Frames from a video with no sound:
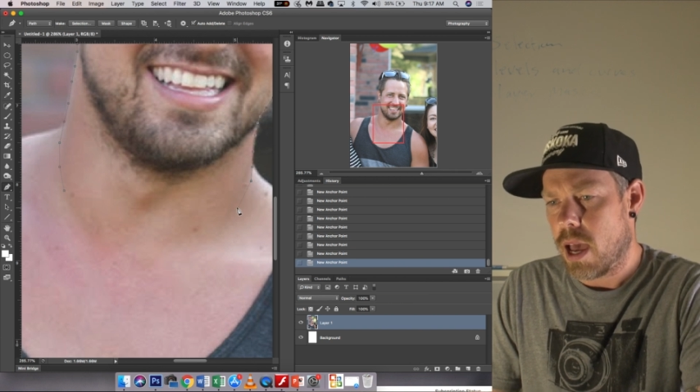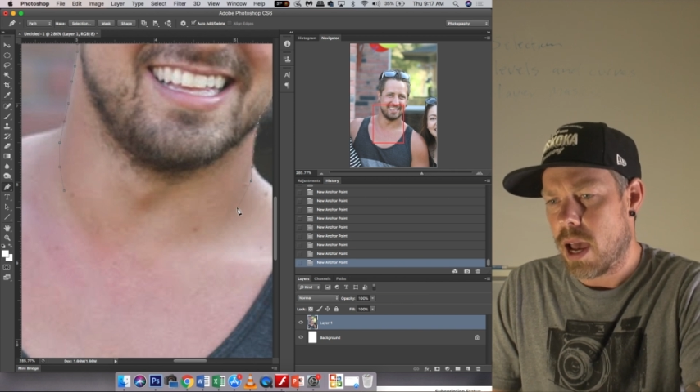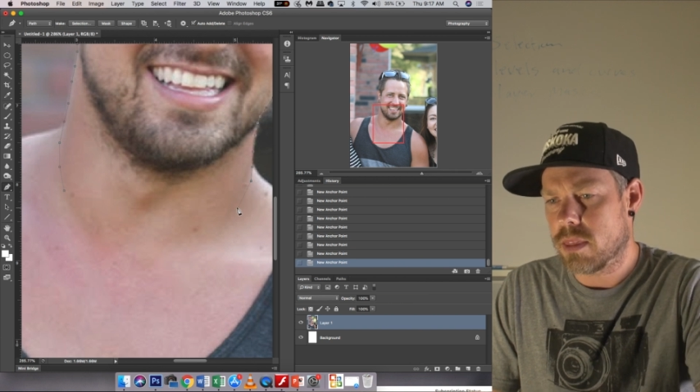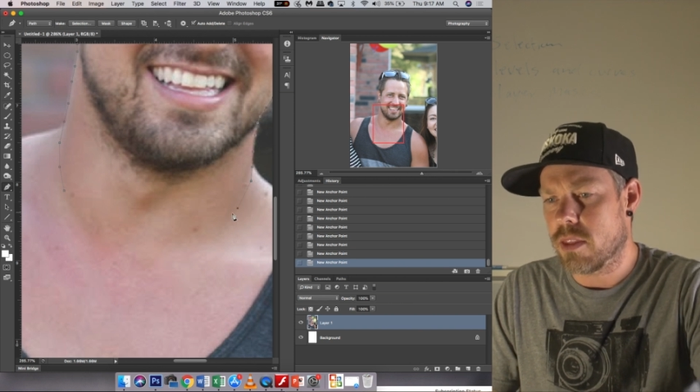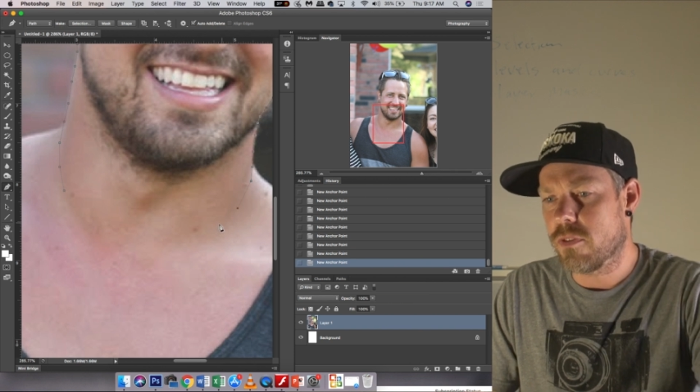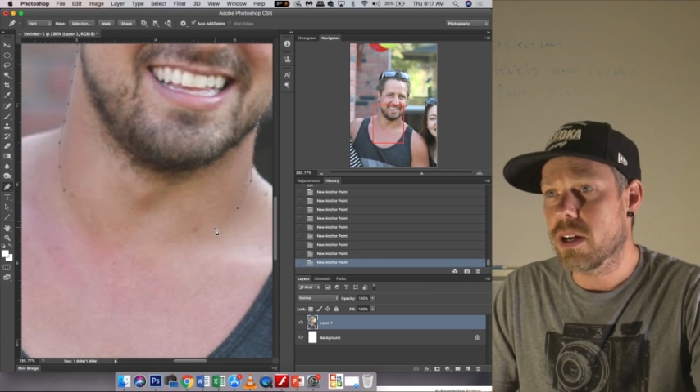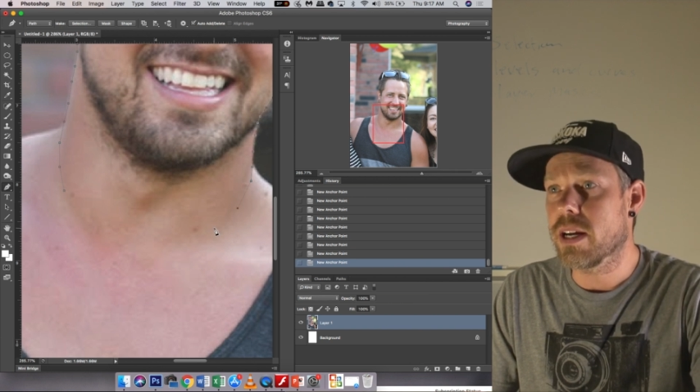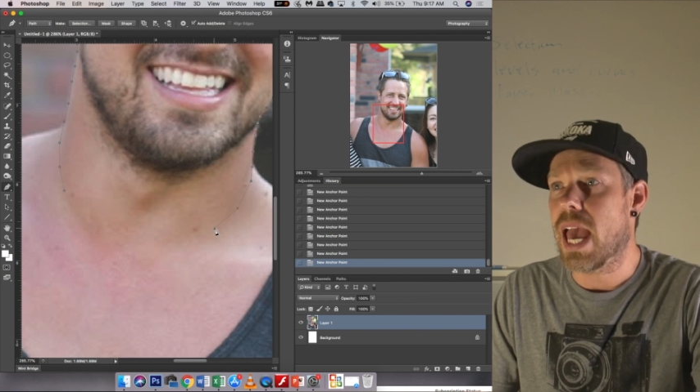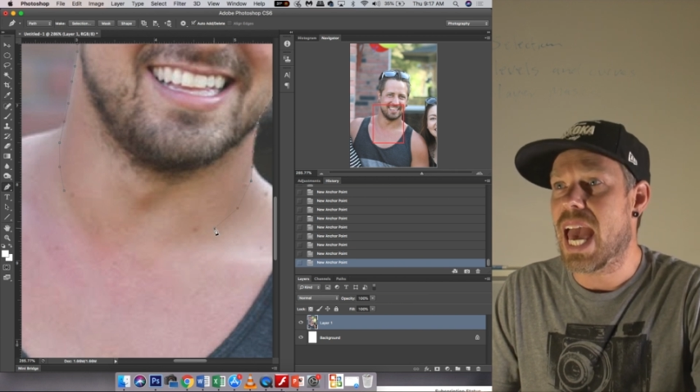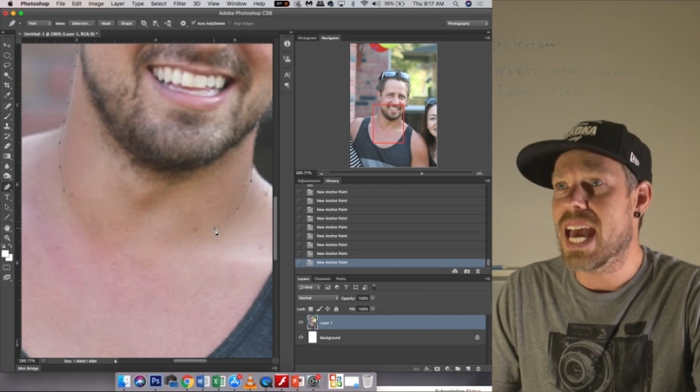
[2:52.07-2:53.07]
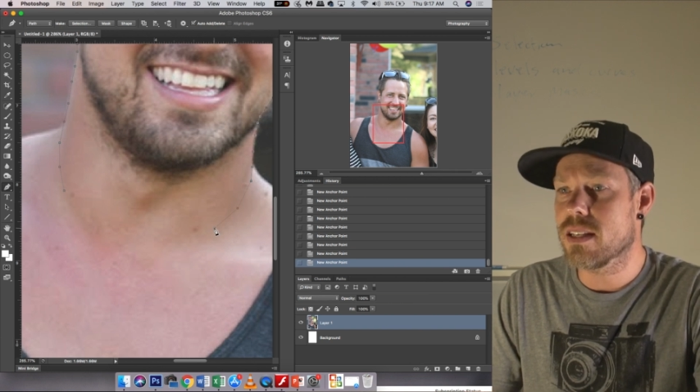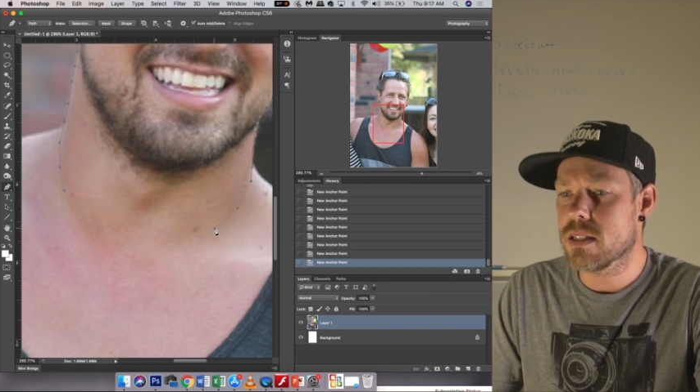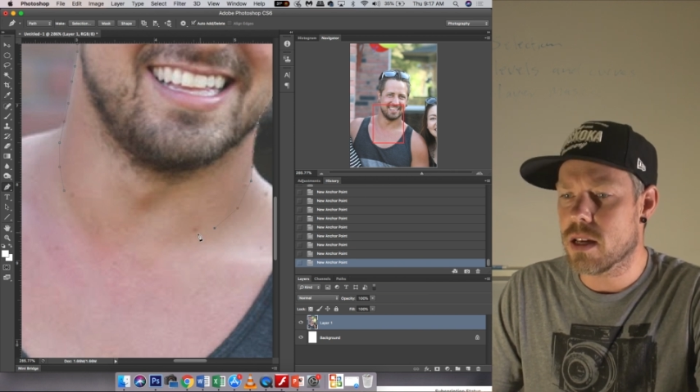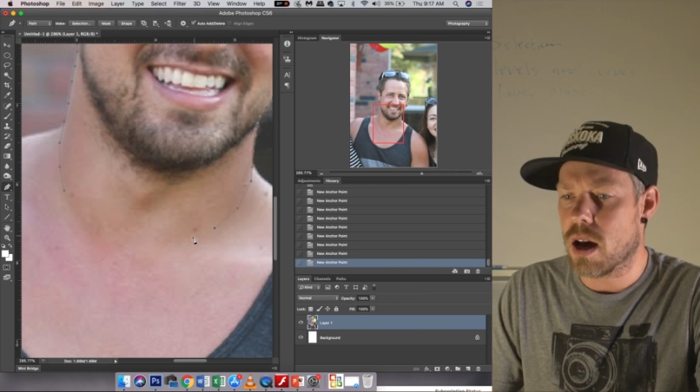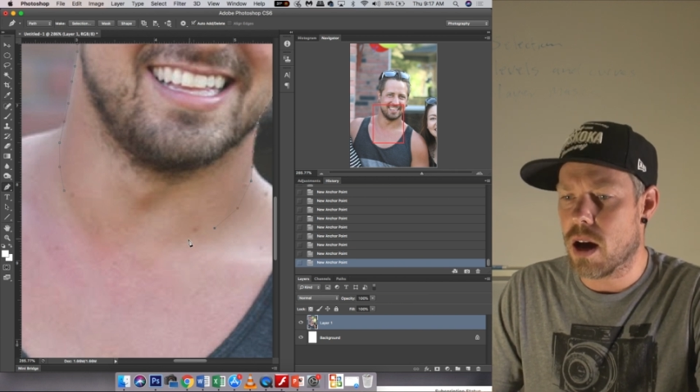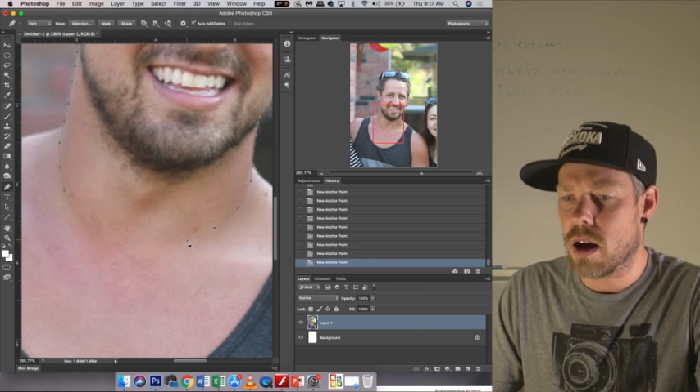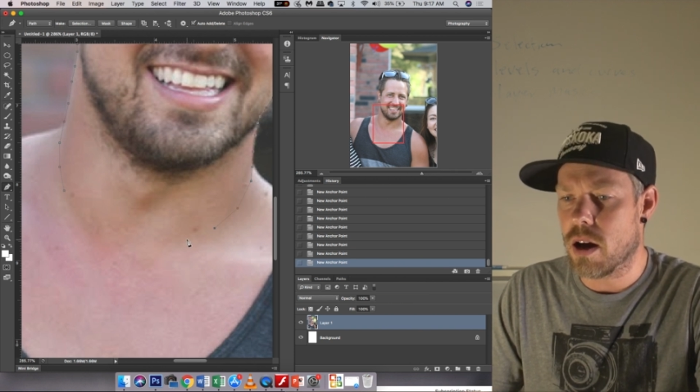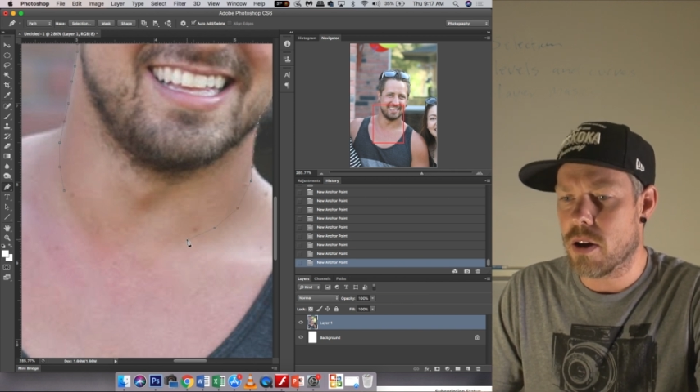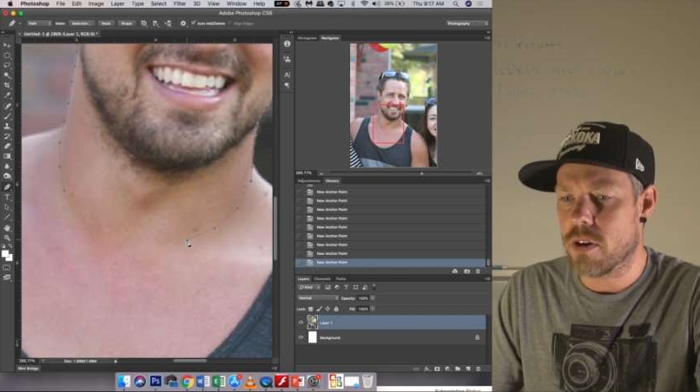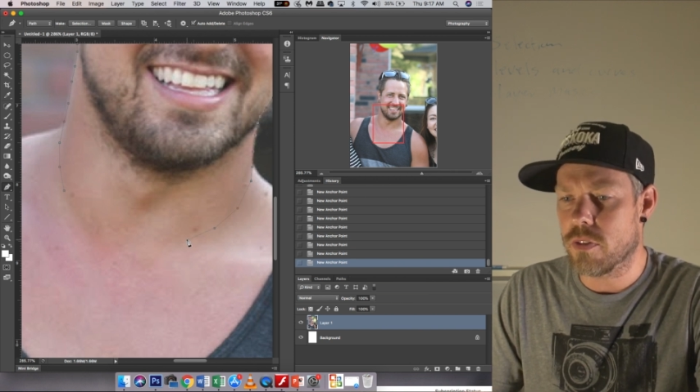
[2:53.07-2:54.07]
at the very end
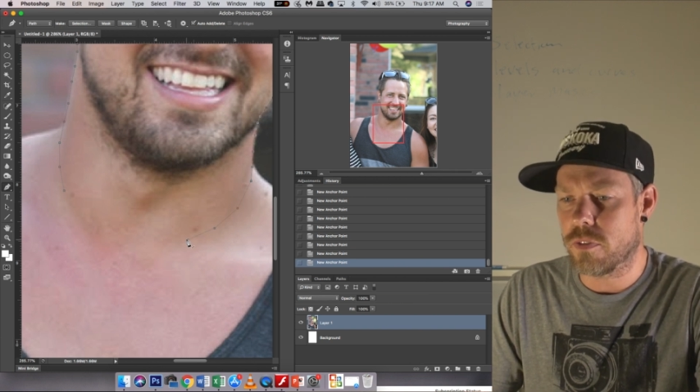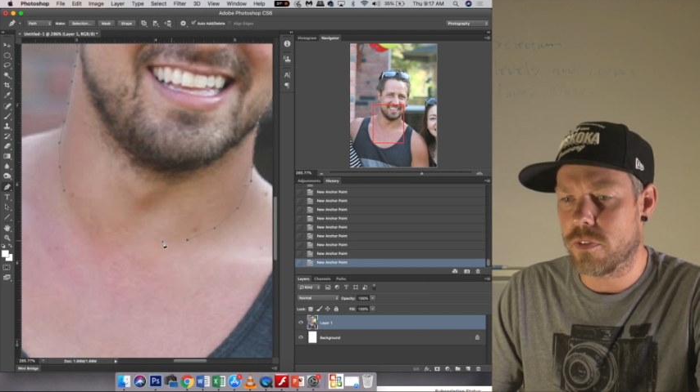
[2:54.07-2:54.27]
of